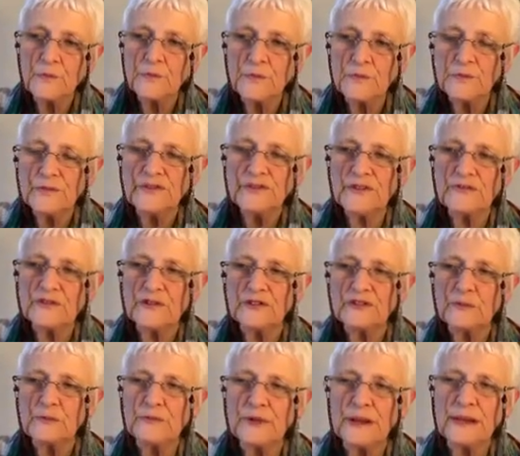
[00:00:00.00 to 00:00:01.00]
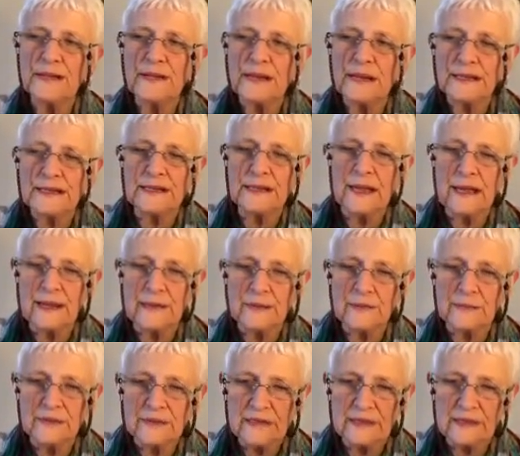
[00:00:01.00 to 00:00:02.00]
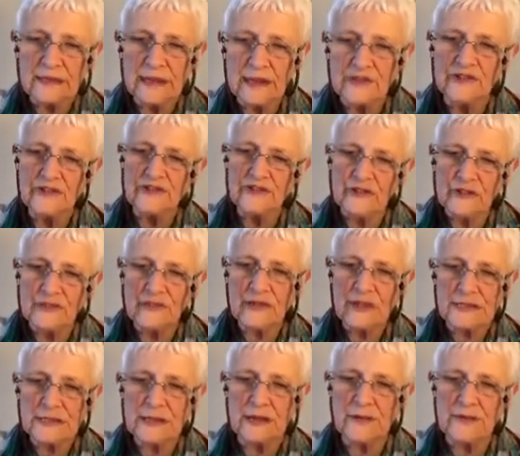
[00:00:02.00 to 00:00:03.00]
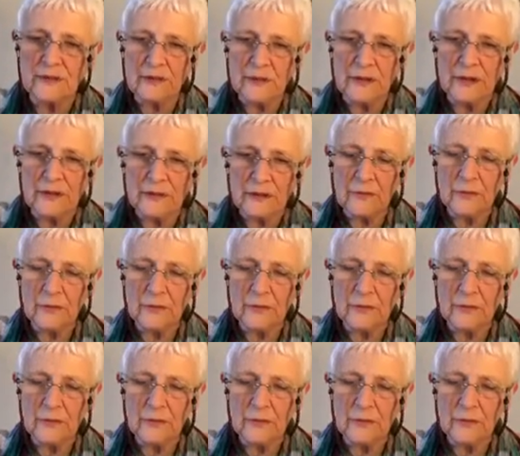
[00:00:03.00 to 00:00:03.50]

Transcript: difficulty breathing at times, and she'd just sit down when